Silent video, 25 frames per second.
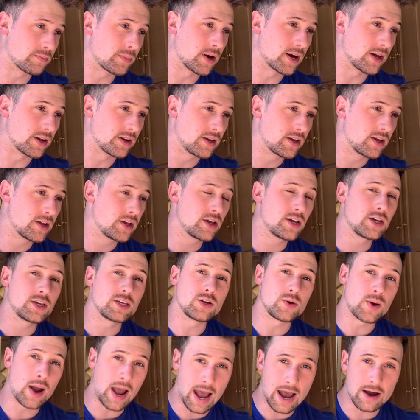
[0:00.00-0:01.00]
But
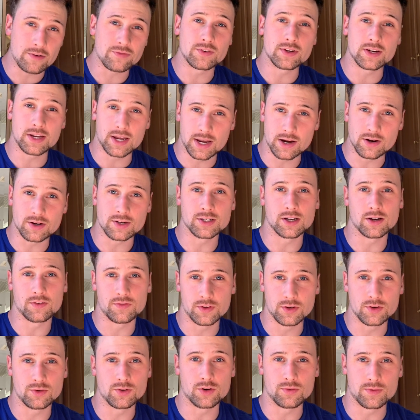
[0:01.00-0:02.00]
you have to get yourself
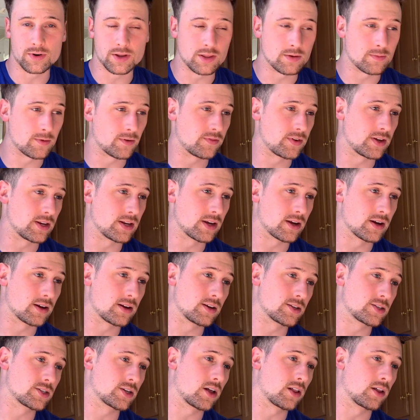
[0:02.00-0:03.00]
into a rhythm of eating
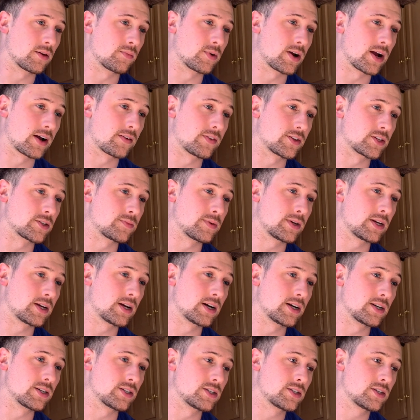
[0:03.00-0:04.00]
a solid breakfast
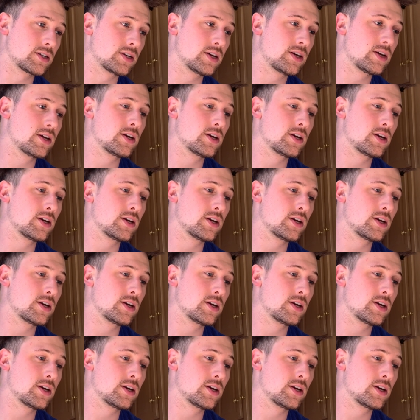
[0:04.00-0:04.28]
because,